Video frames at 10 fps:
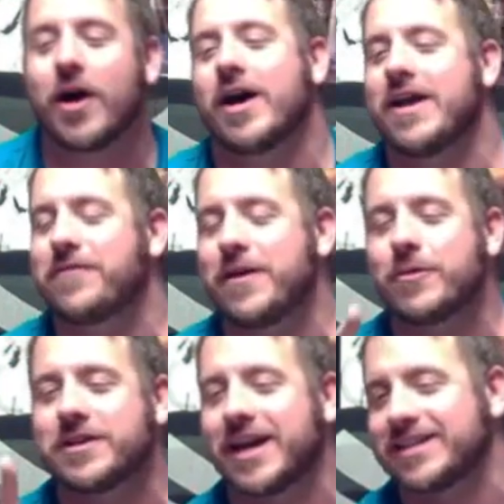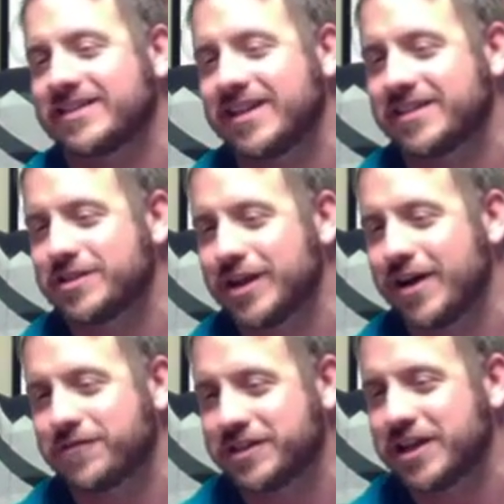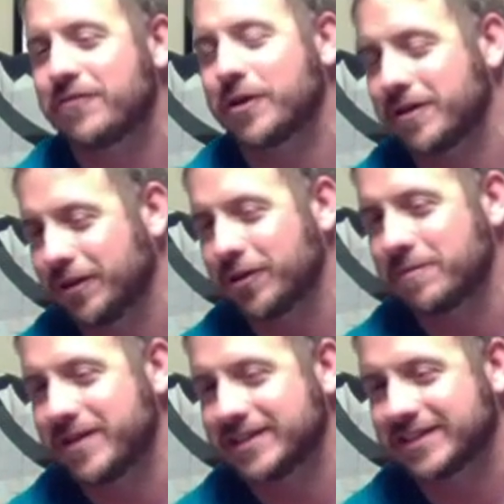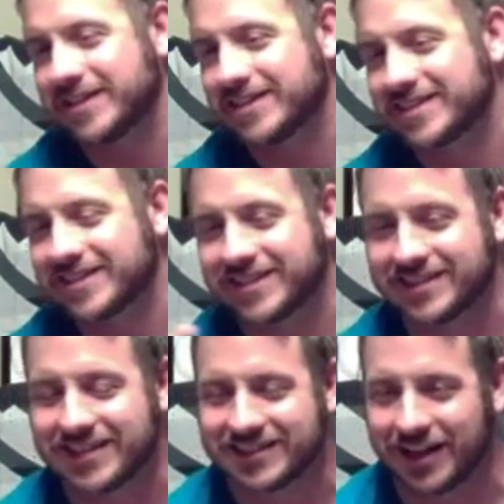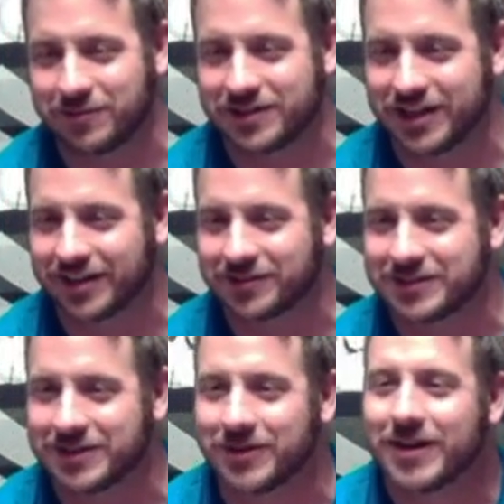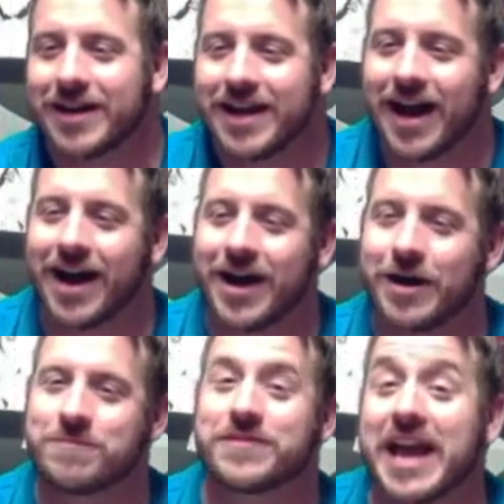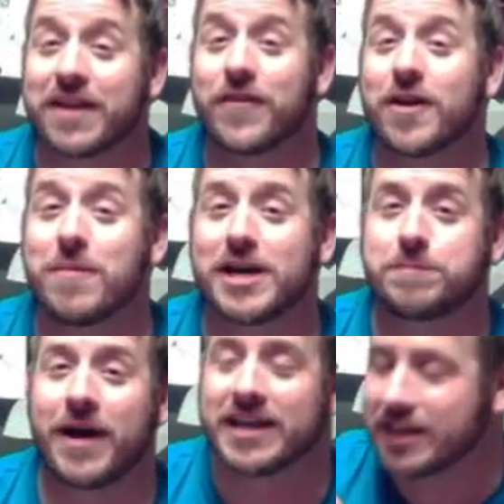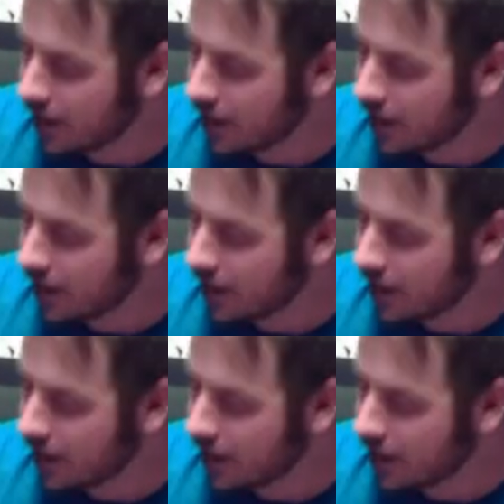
well, if he would have got sent to Jeff, then Jeff would have included biscuits because he sent them to Jekyll too. Thank you very much, Body